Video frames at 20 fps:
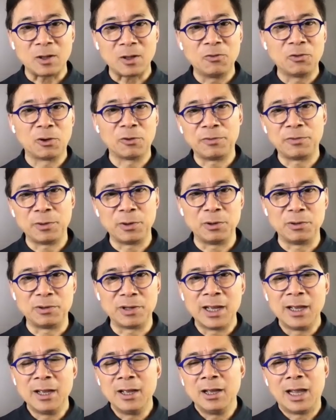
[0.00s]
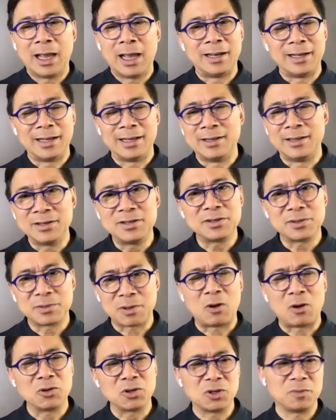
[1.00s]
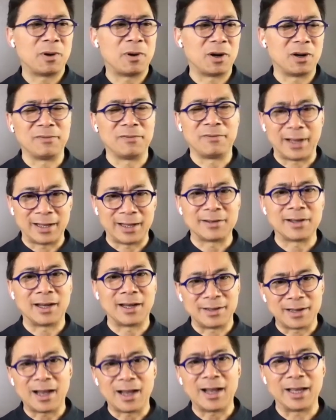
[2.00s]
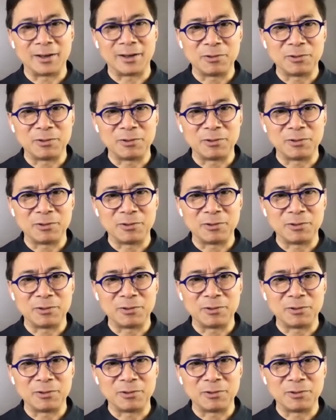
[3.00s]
for food and and this is also part of anti-diet